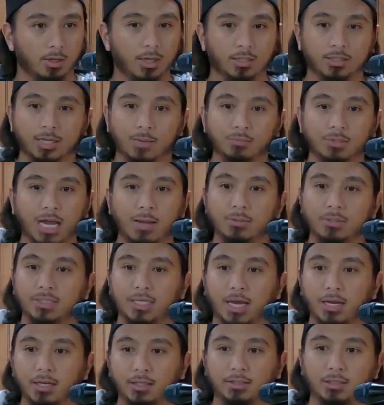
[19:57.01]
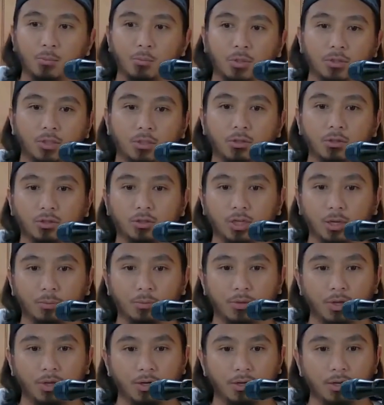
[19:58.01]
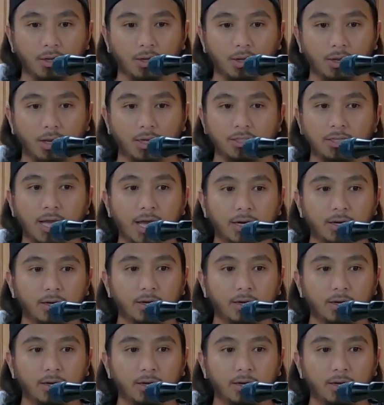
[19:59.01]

Because sometimes telling someone to do something is not